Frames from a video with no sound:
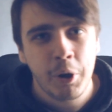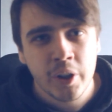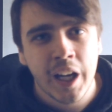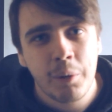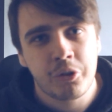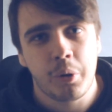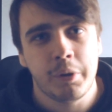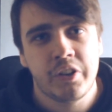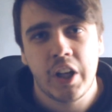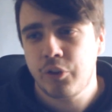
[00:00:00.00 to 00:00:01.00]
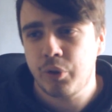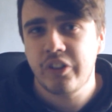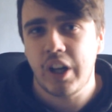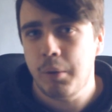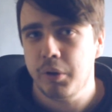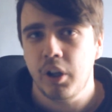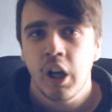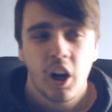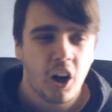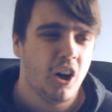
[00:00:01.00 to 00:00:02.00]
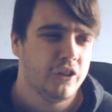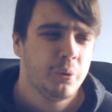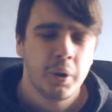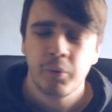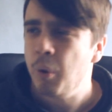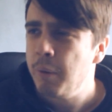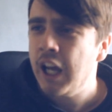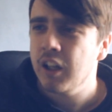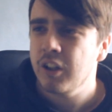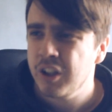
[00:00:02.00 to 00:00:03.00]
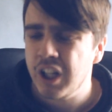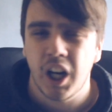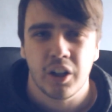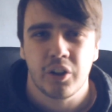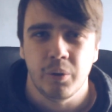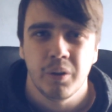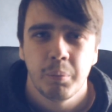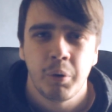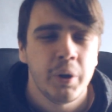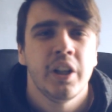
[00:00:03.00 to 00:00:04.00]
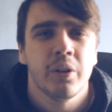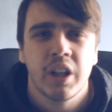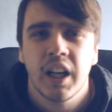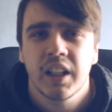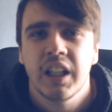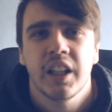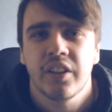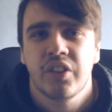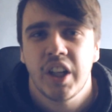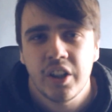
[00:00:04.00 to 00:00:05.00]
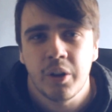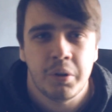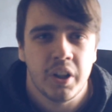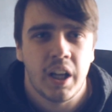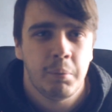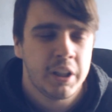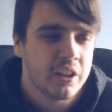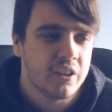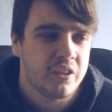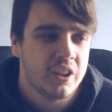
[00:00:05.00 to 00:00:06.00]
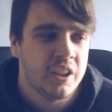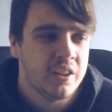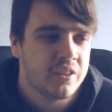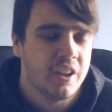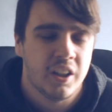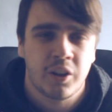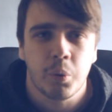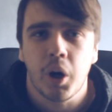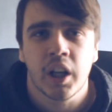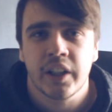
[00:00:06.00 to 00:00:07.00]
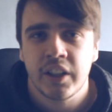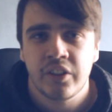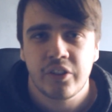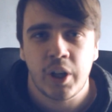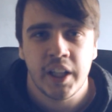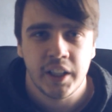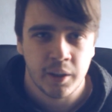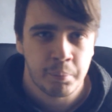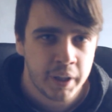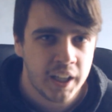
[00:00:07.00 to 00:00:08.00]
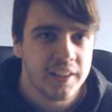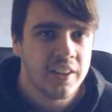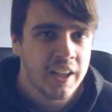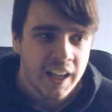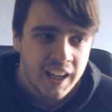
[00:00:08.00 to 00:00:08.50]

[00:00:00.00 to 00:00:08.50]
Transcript: the board comes to him and says, for example, oh, do you want Romelu Lukaku? Mourinho's hardly going to say no to that because he's a quality striker. But